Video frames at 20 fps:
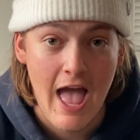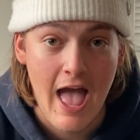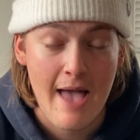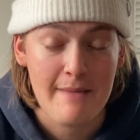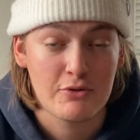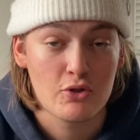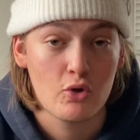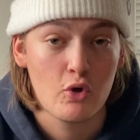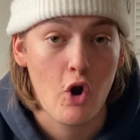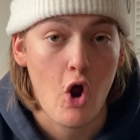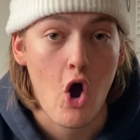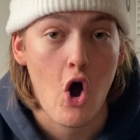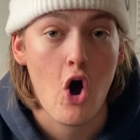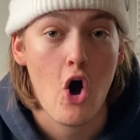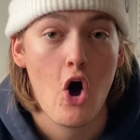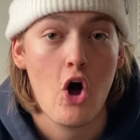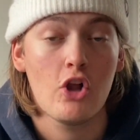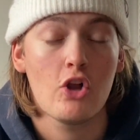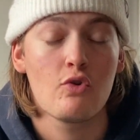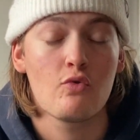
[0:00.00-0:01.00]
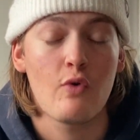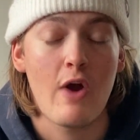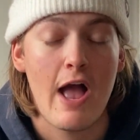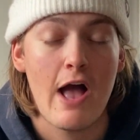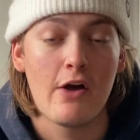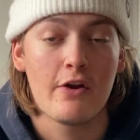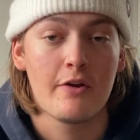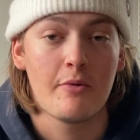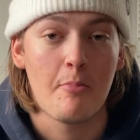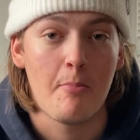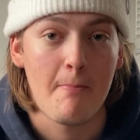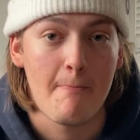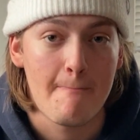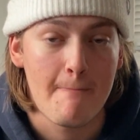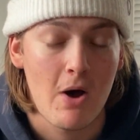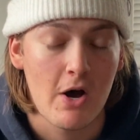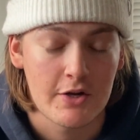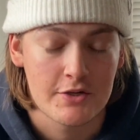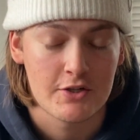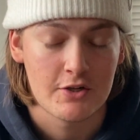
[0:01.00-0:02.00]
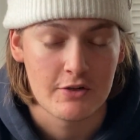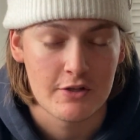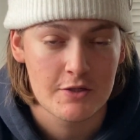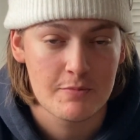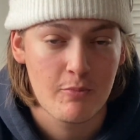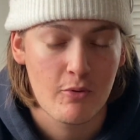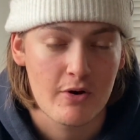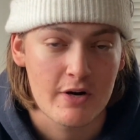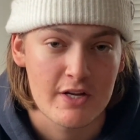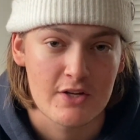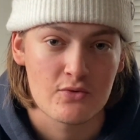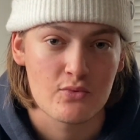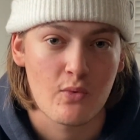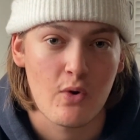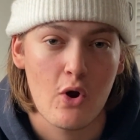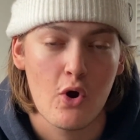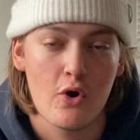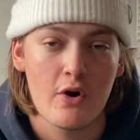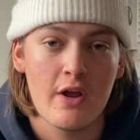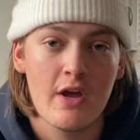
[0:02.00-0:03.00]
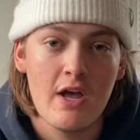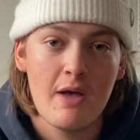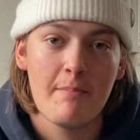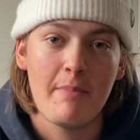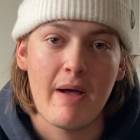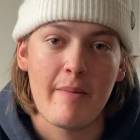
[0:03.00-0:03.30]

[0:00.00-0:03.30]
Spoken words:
absolute all-around monster. This board is rode by